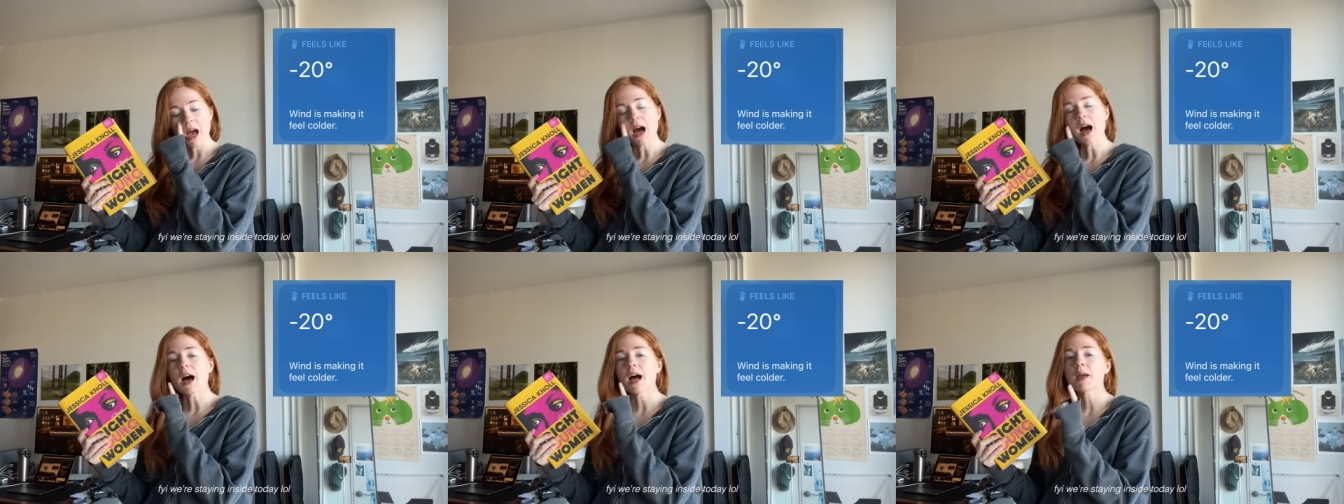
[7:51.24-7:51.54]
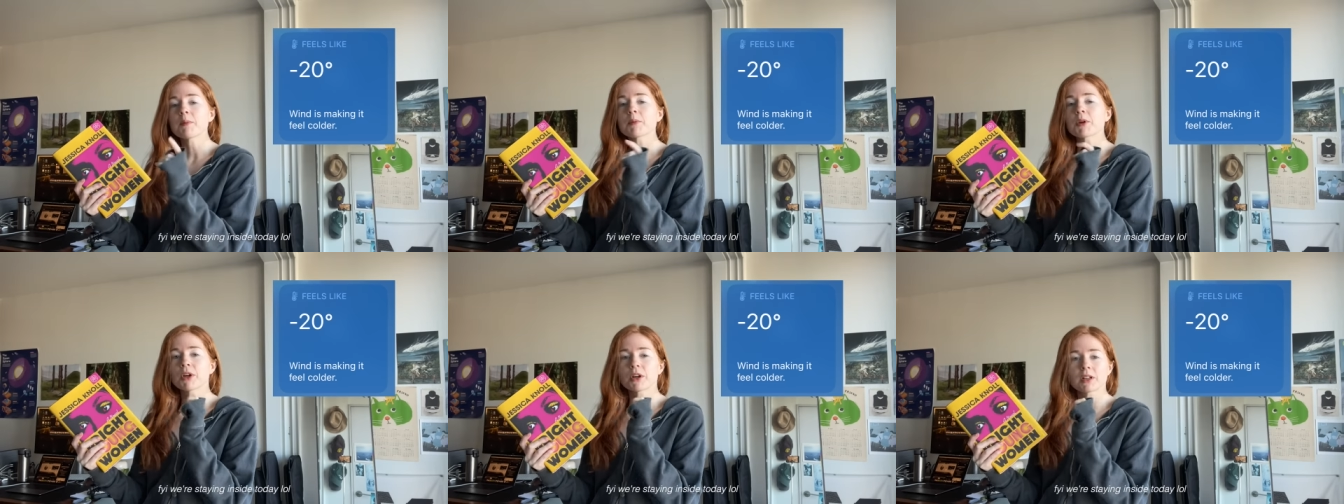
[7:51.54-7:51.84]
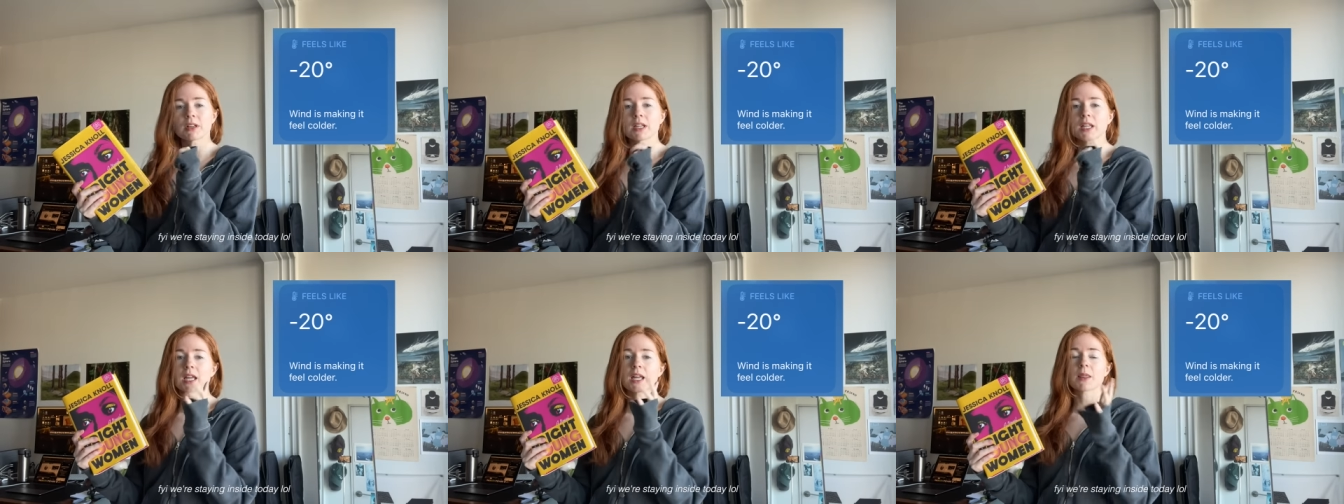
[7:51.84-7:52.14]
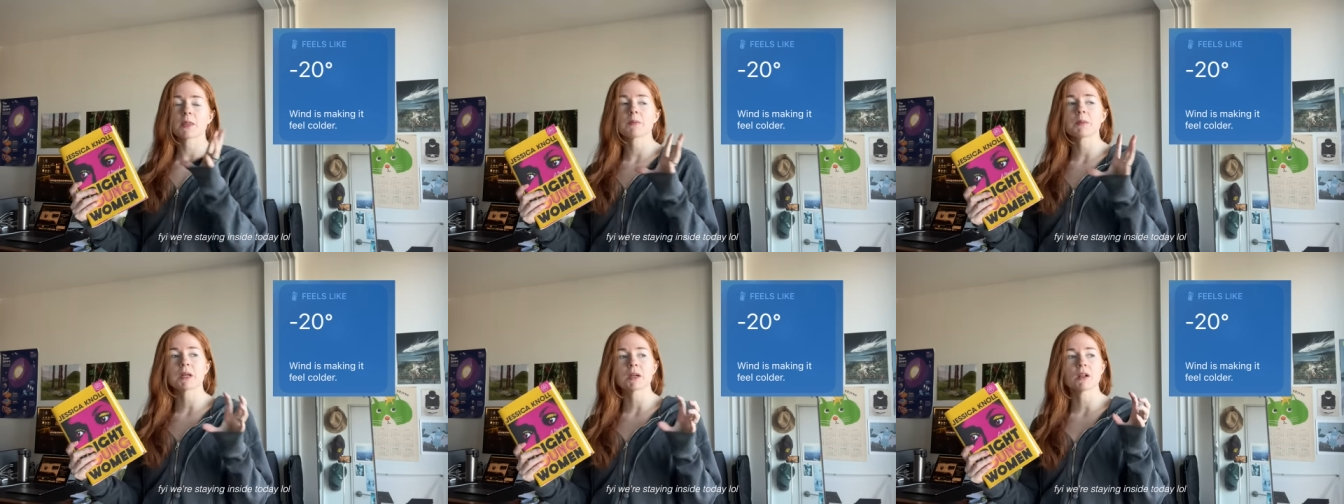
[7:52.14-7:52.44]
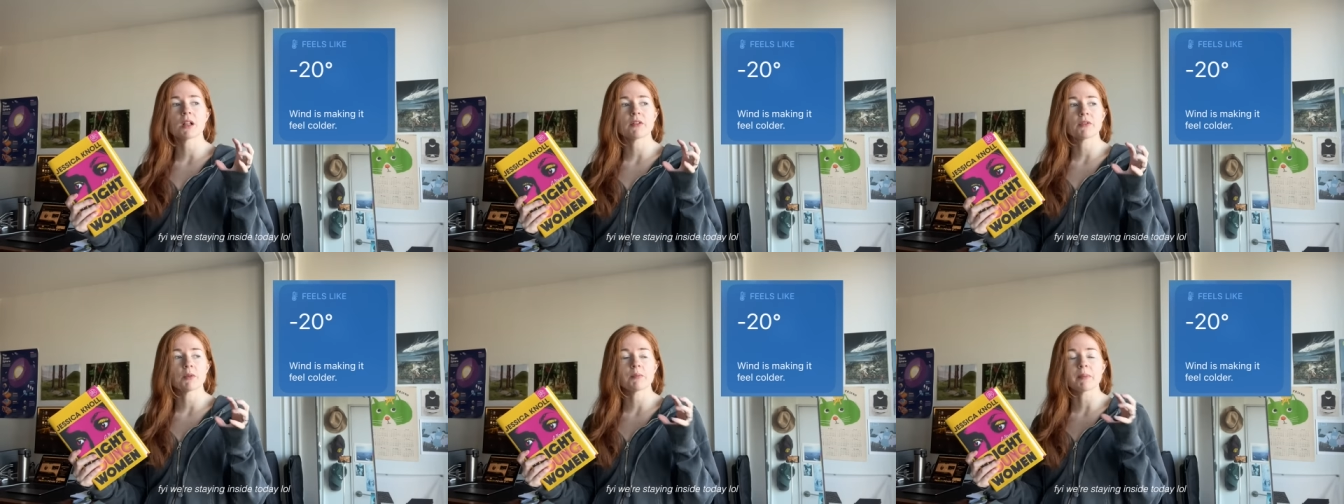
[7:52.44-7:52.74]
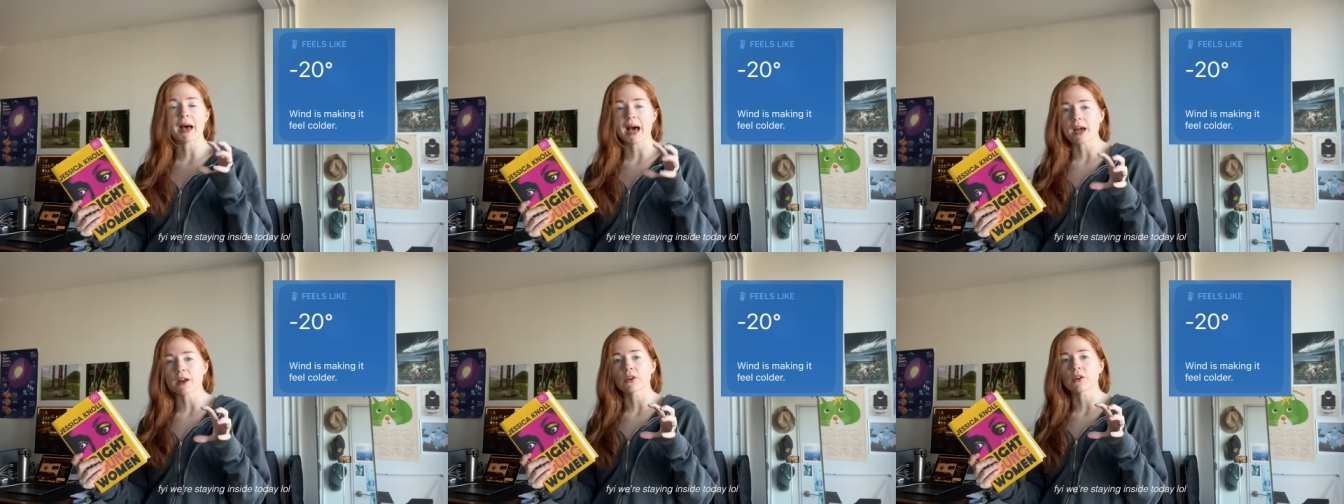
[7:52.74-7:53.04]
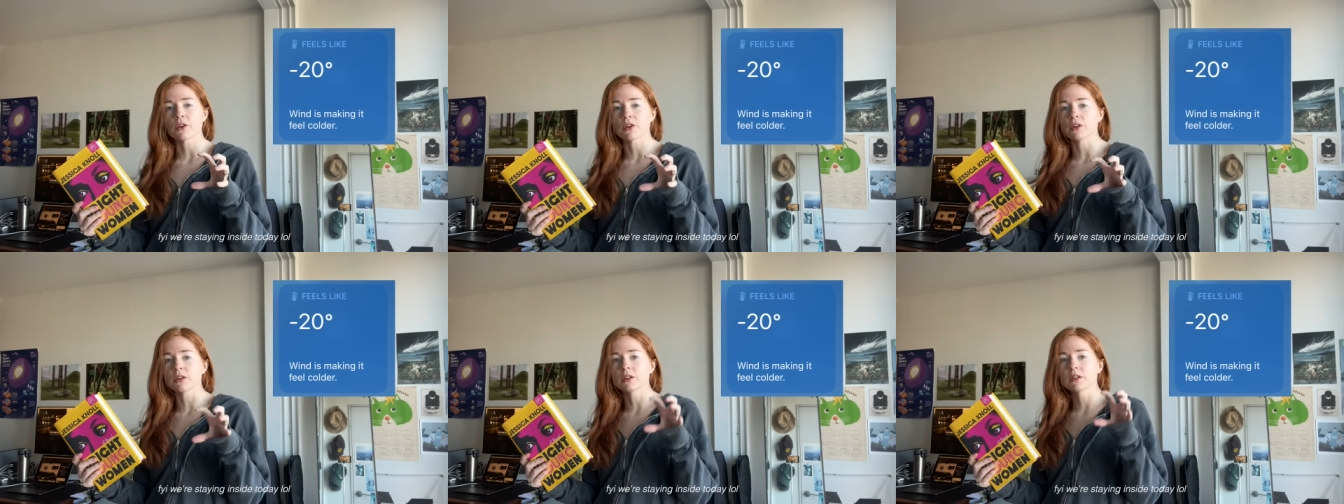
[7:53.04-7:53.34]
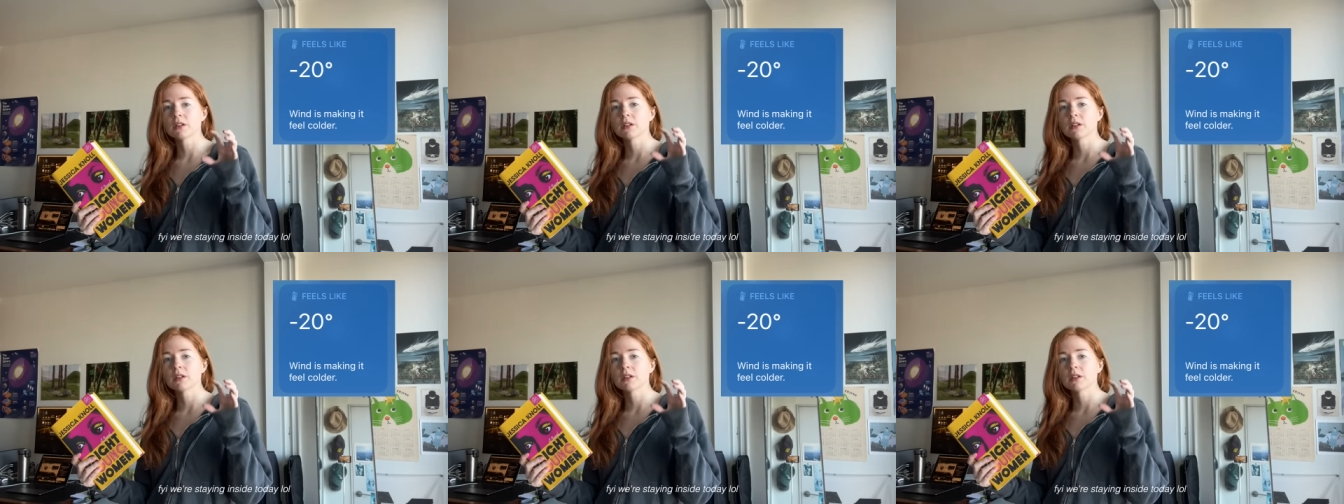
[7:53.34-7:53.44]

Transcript: I'm currently in the middle of a battle